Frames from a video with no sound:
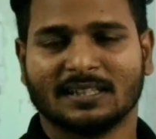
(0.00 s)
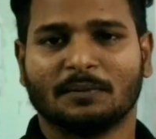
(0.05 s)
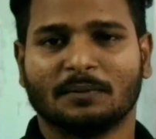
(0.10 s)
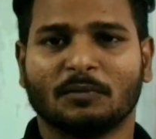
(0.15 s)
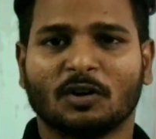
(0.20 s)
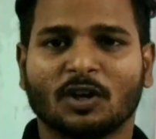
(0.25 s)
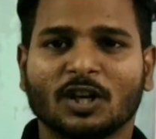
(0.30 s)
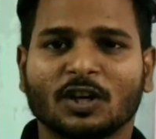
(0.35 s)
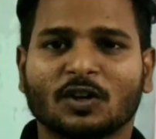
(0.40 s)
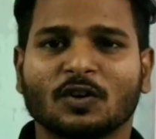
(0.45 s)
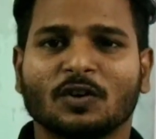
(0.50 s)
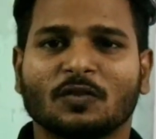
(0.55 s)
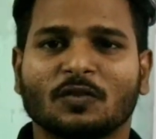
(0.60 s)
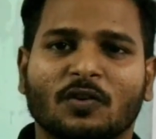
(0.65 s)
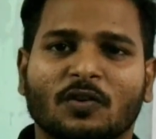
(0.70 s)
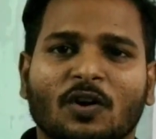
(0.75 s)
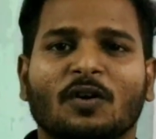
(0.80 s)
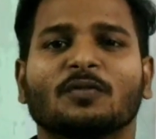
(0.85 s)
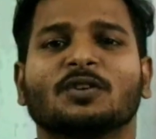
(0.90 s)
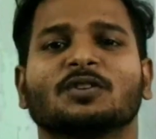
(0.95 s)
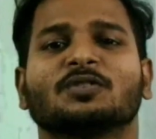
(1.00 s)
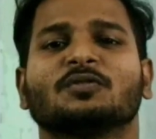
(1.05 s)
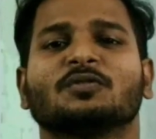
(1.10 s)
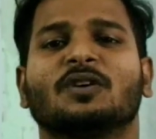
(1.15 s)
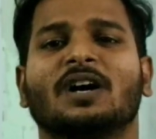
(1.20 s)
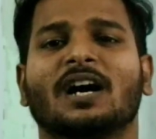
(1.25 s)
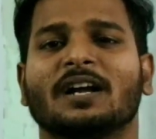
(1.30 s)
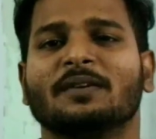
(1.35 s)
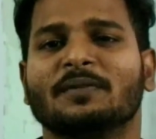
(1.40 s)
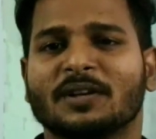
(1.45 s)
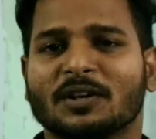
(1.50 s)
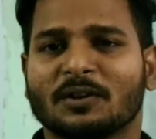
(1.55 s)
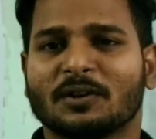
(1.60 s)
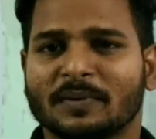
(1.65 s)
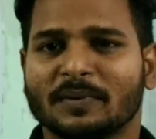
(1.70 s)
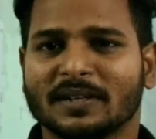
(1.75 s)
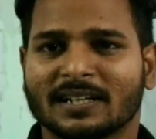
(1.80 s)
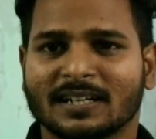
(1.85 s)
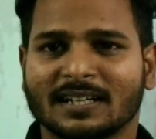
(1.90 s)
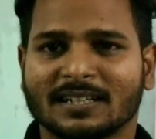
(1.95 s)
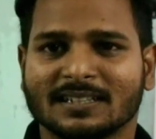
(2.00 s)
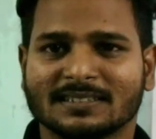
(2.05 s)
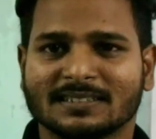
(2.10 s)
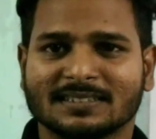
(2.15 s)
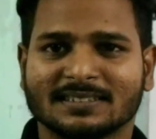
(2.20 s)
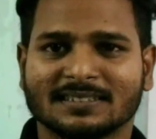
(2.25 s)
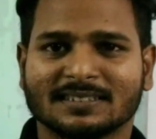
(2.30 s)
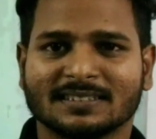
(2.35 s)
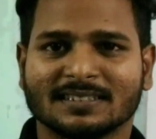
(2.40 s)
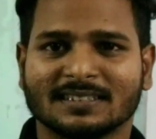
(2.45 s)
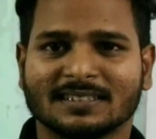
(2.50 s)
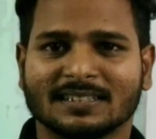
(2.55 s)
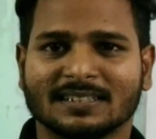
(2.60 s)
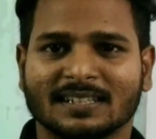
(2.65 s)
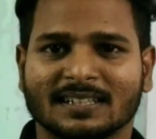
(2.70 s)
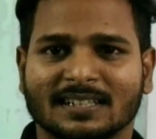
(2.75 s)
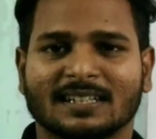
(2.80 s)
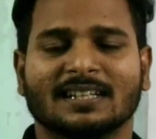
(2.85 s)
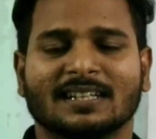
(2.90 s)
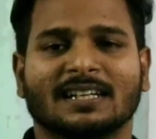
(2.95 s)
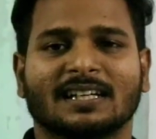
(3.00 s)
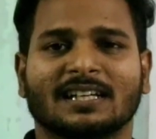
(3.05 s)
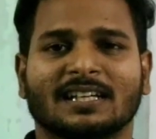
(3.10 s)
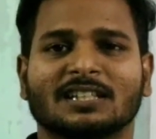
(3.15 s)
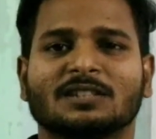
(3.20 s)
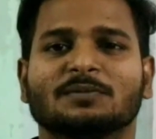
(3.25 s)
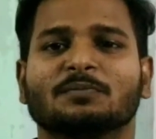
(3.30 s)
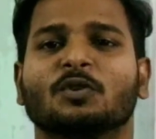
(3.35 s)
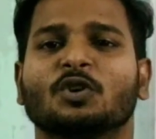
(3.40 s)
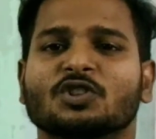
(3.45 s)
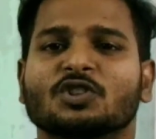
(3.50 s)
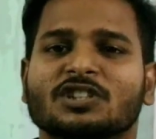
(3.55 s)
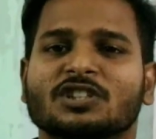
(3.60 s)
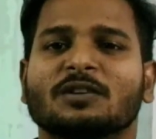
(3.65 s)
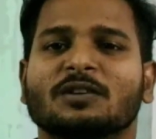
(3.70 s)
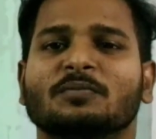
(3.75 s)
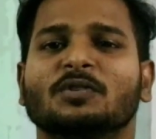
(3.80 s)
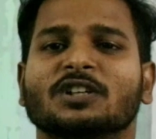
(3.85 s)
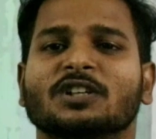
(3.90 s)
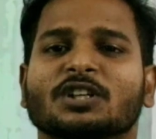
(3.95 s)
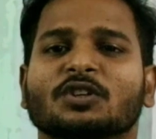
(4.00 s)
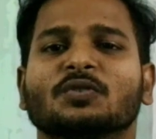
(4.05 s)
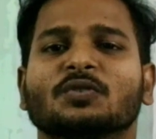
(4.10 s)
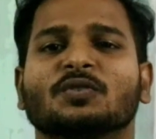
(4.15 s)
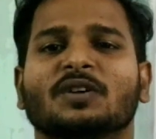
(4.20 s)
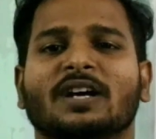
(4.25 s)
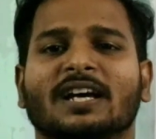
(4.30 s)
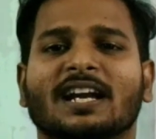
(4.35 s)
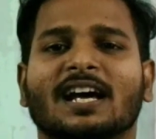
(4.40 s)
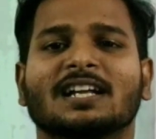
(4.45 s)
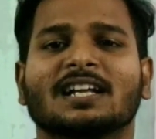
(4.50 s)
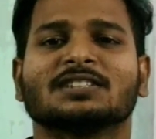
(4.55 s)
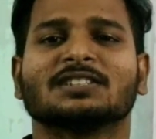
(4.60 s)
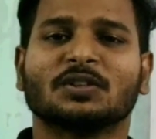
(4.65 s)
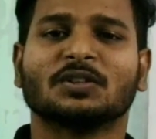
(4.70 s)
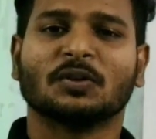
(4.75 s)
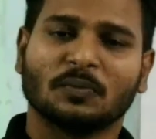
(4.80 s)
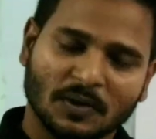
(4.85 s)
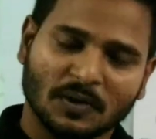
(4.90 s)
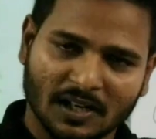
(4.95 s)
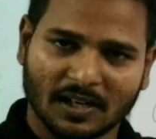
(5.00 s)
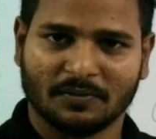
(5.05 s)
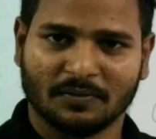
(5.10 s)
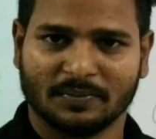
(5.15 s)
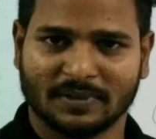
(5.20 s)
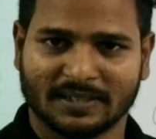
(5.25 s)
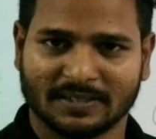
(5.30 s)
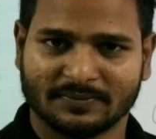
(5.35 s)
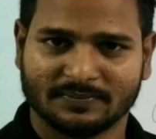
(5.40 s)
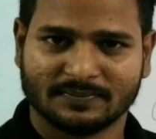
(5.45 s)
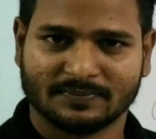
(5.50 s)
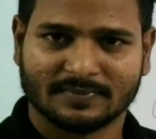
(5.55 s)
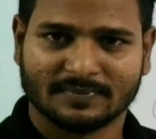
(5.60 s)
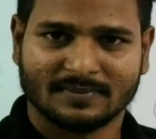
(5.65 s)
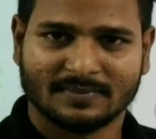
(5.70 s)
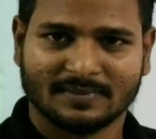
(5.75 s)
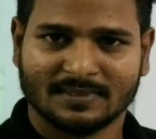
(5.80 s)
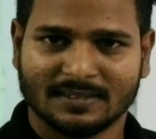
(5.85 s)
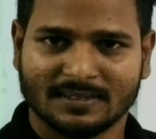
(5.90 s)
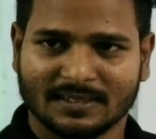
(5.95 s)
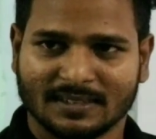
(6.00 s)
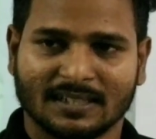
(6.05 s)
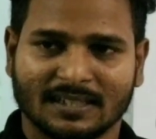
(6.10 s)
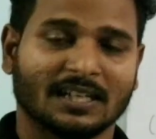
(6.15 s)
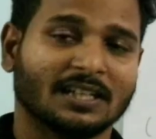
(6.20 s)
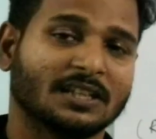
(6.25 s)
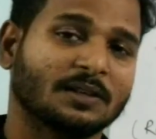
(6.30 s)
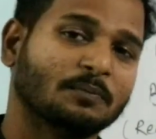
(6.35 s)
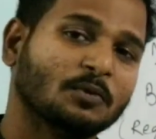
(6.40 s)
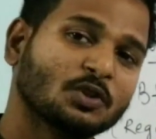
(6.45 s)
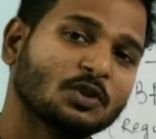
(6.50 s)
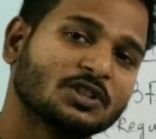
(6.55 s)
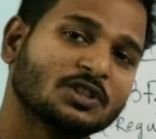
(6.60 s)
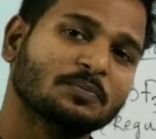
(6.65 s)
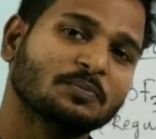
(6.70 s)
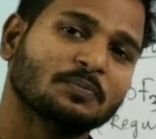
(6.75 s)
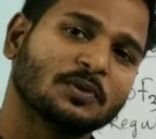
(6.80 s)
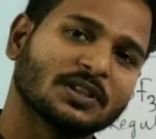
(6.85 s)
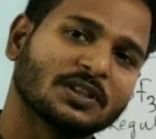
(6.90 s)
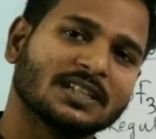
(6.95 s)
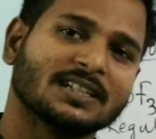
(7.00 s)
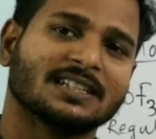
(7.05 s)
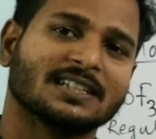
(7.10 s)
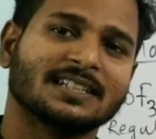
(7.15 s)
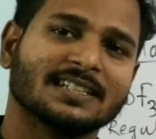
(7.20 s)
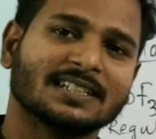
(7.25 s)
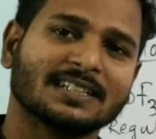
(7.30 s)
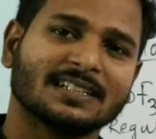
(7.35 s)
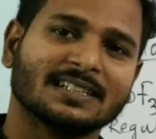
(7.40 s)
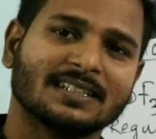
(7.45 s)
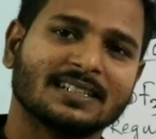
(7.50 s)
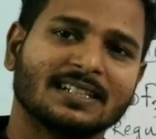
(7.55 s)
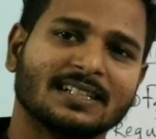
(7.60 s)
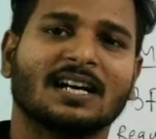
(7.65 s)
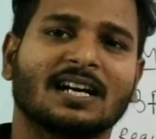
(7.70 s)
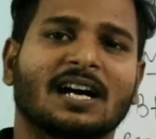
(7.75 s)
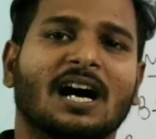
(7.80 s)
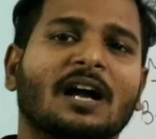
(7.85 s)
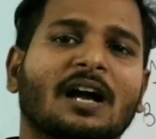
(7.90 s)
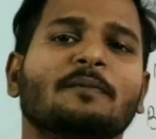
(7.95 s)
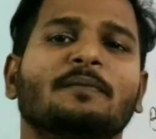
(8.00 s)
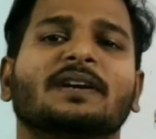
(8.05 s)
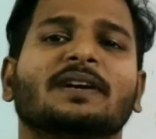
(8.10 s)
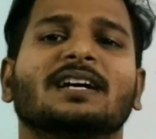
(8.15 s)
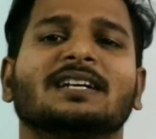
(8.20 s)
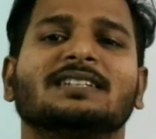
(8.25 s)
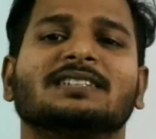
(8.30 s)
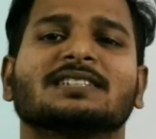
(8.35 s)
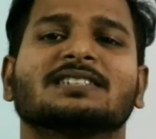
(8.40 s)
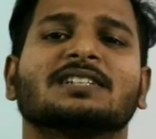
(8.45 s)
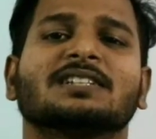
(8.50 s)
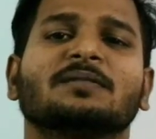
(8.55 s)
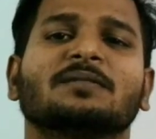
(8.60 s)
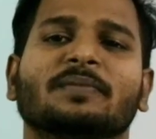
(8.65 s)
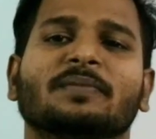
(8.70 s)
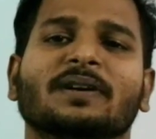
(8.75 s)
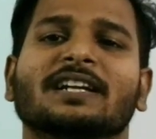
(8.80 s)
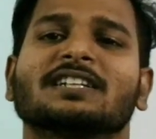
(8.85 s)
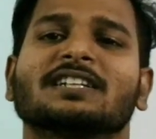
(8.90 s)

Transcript: the molecule formed through hybrid orbitals is more stable due to enhanced overlapping. And the most important thing, hybridization